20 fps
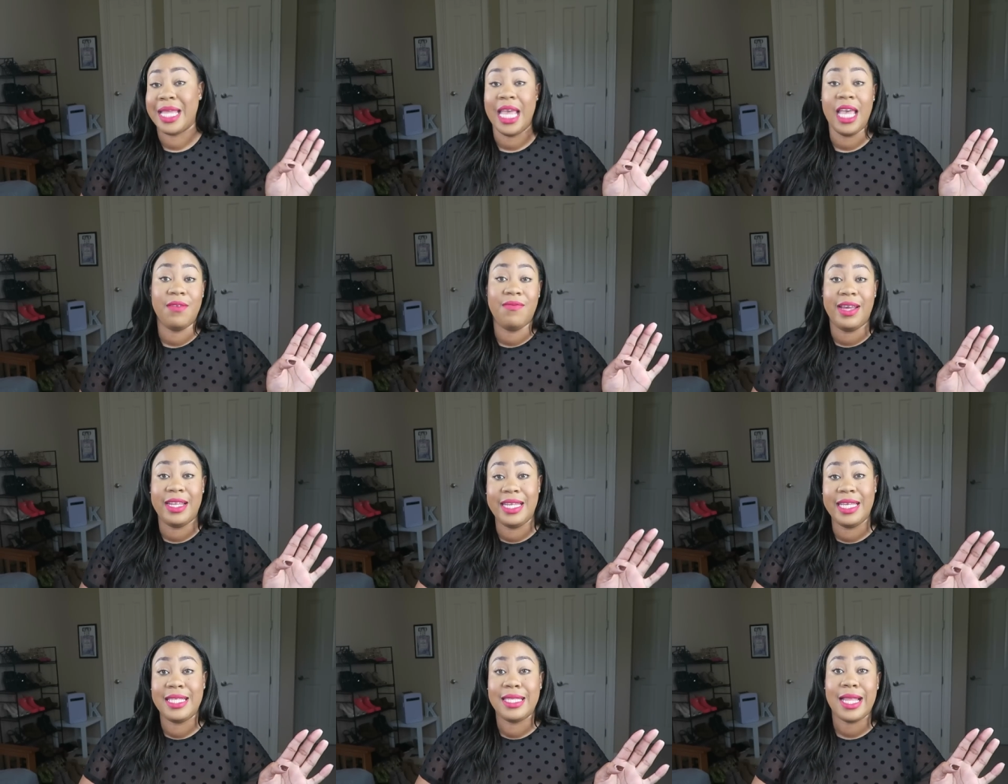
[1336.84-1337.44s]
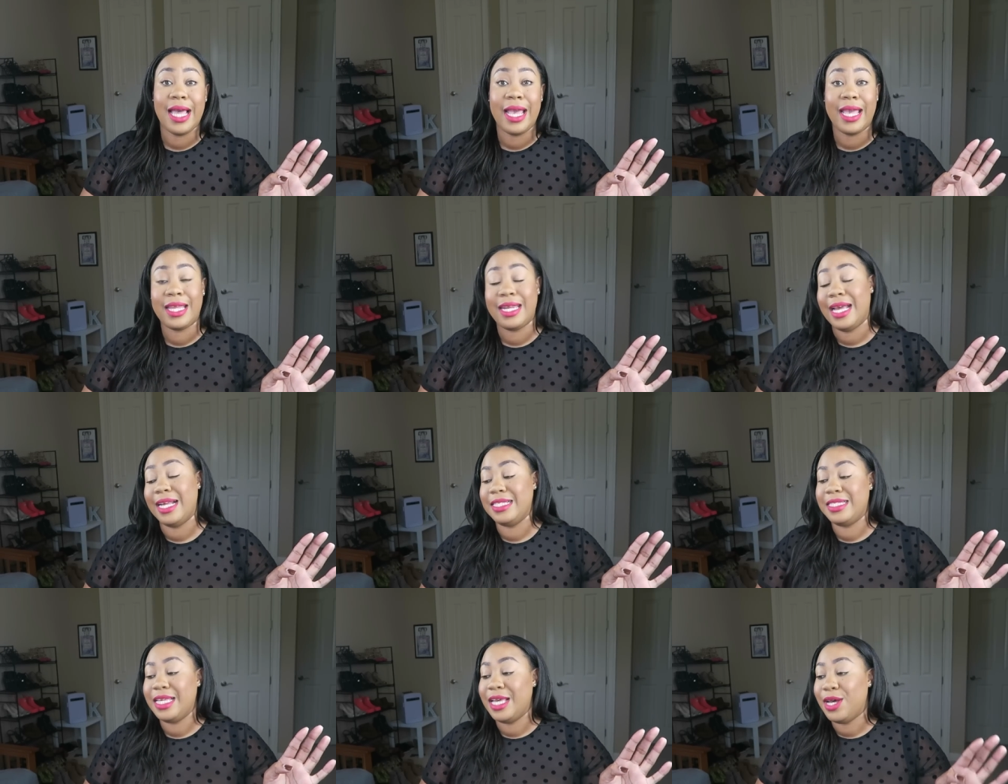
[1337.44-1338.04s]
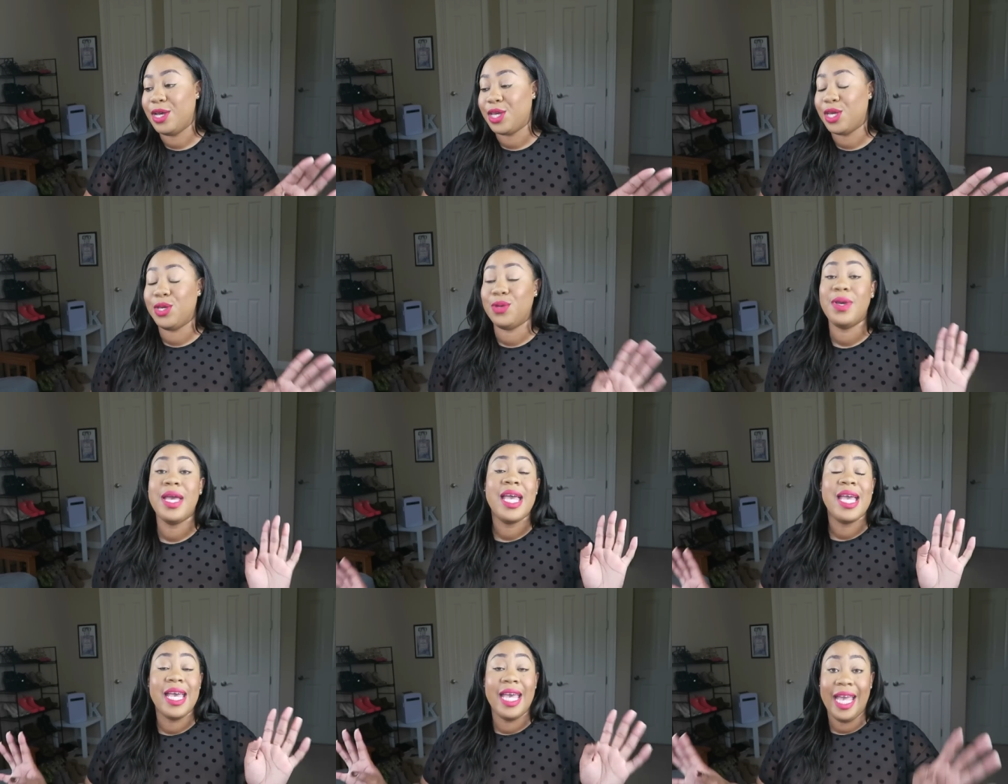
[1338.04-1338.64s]
if I didn't like it, I tell
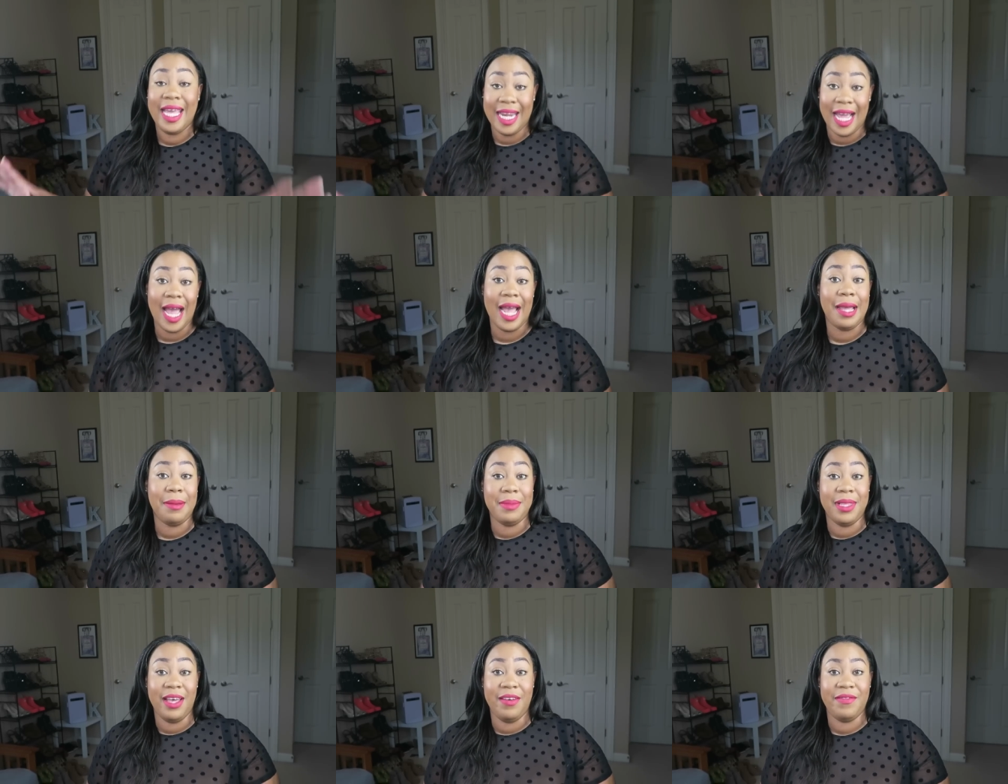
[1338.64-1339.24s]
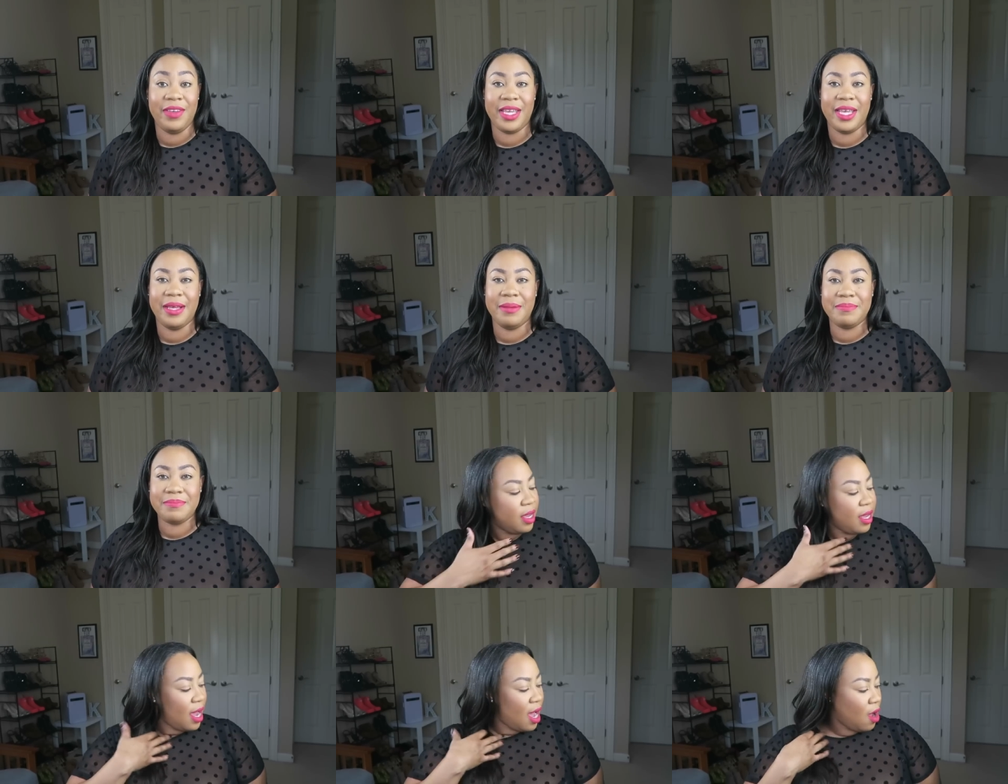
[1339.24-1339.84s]
you, and I am loving it.